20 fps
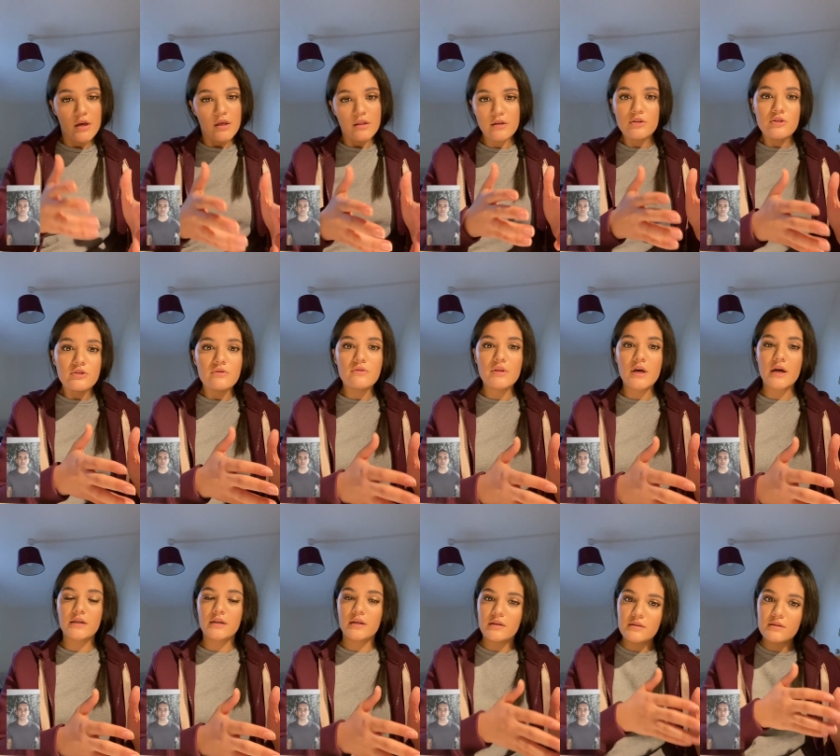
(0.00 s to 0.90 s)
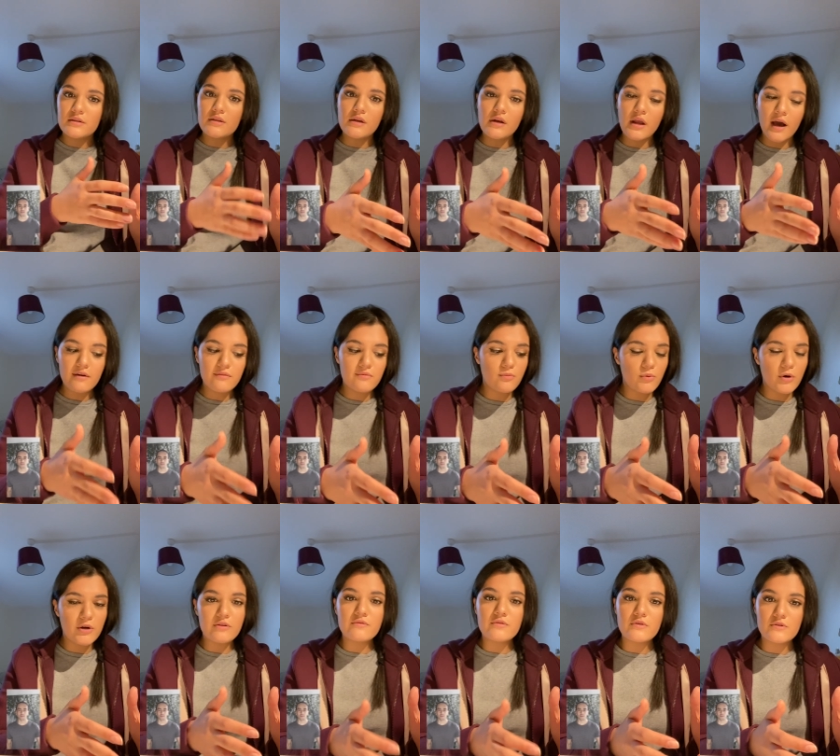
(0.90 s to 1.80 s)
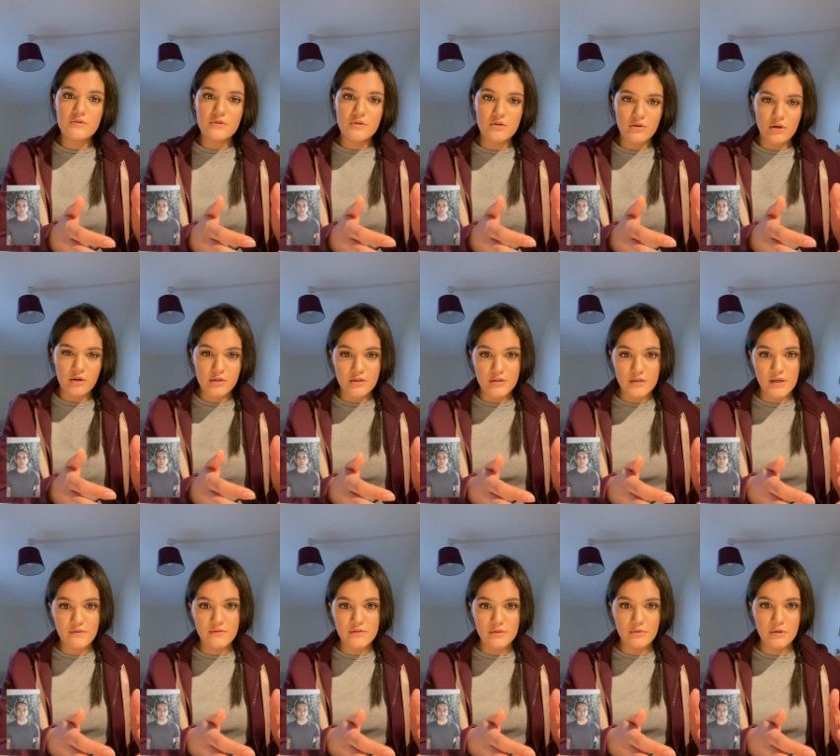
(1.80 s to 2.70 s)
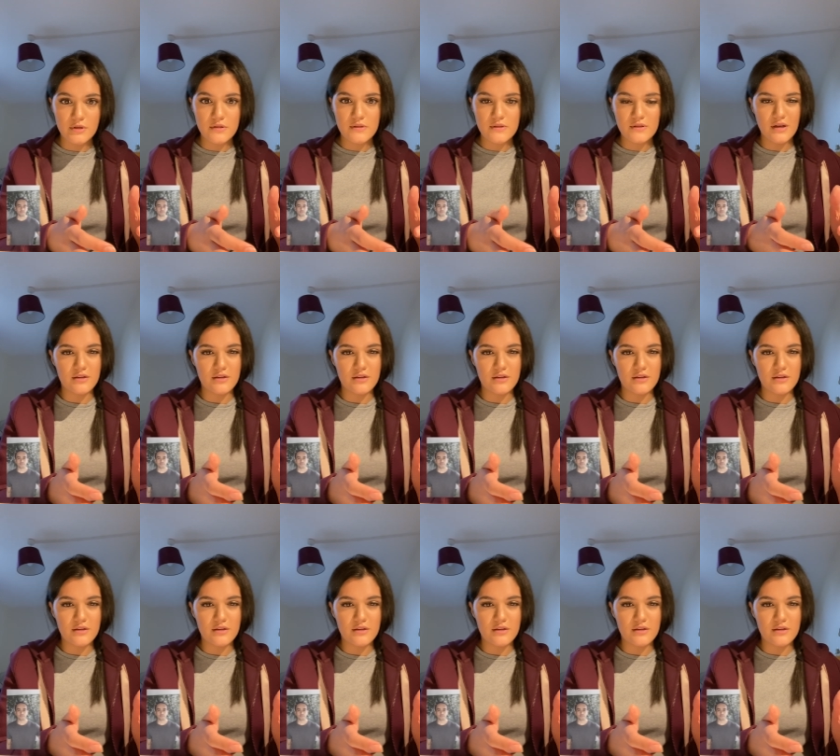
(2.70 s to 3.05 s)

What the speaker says: then do that and then have one of those distractions afterwards.